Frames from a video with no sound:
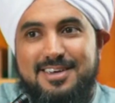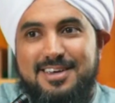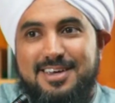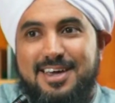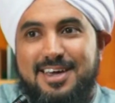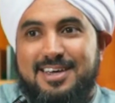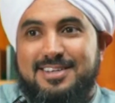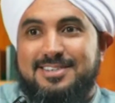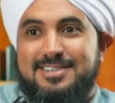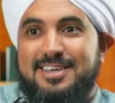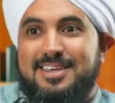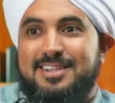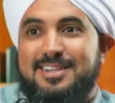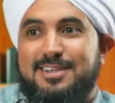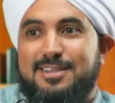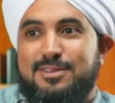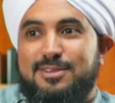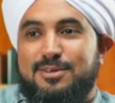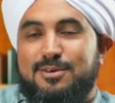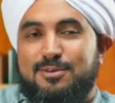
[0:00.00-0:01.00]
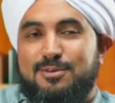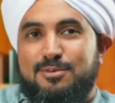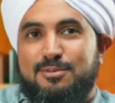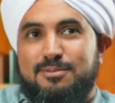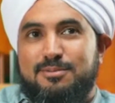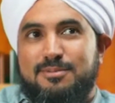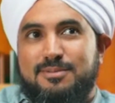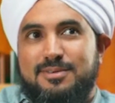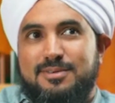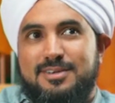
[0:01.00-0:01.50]
As he entered the
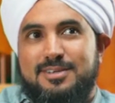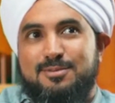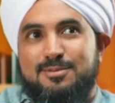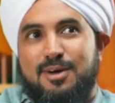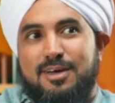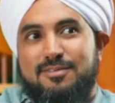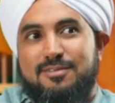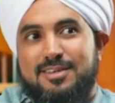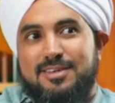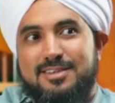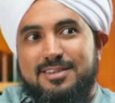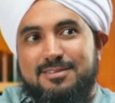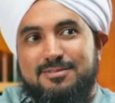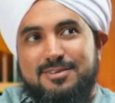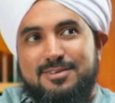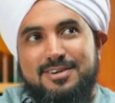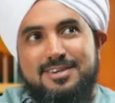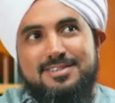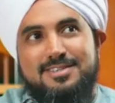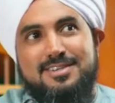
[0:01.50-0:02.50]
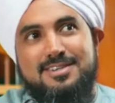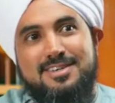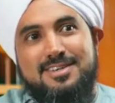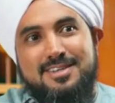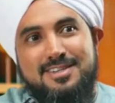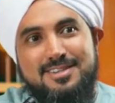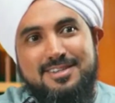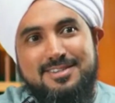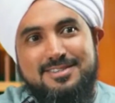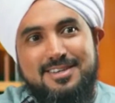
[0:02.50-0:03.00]
room, his wife entered first and he
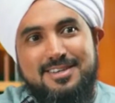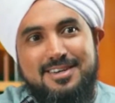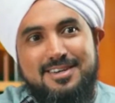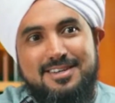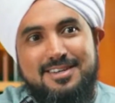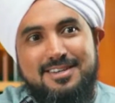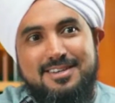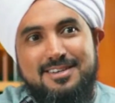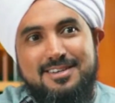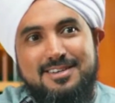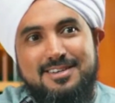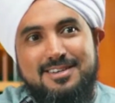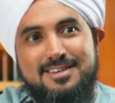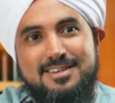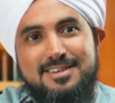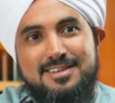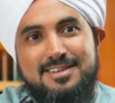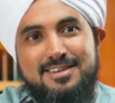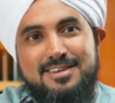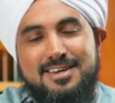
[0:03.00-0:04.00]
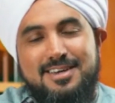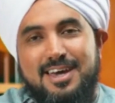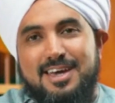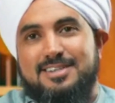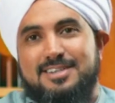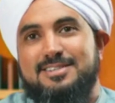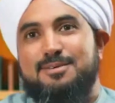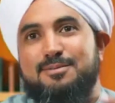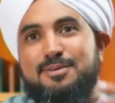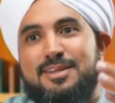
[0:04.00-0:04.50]
entered second.
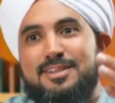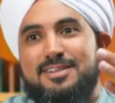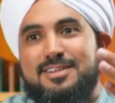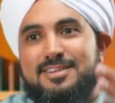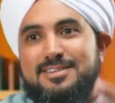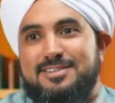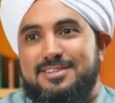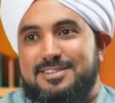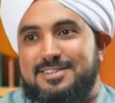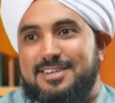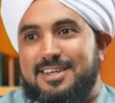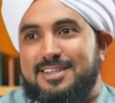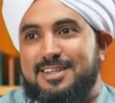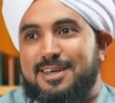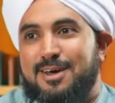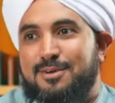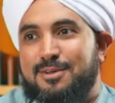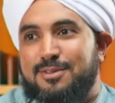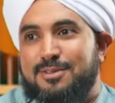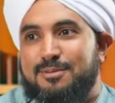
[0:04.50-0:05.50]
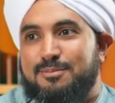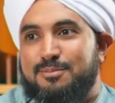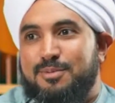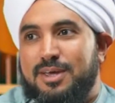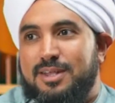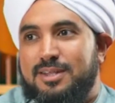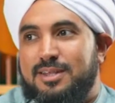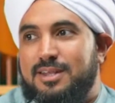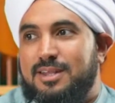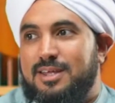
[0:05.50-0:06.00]
And she went and she sat down on the
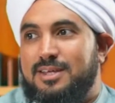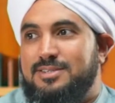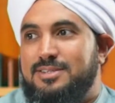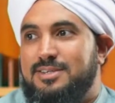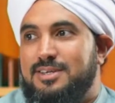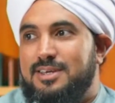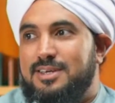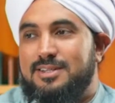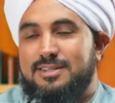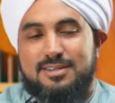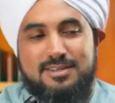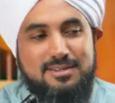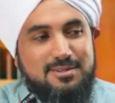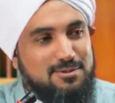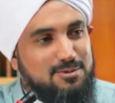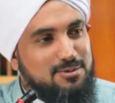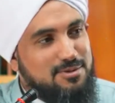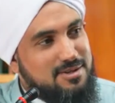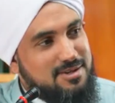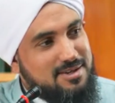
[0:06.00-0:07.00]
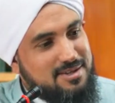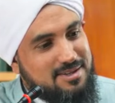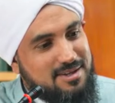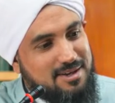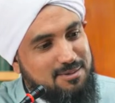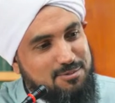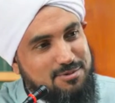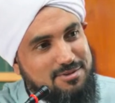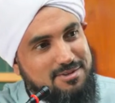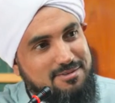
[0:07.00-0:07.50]
bed, and as he entered, he saw the
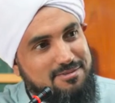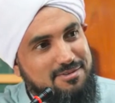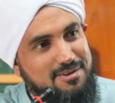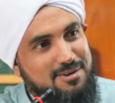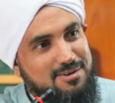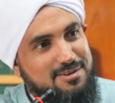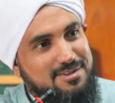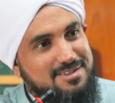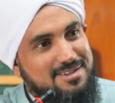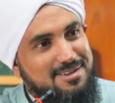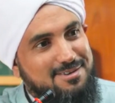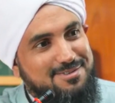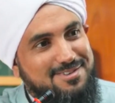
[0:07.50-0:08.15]
kitab, she found it.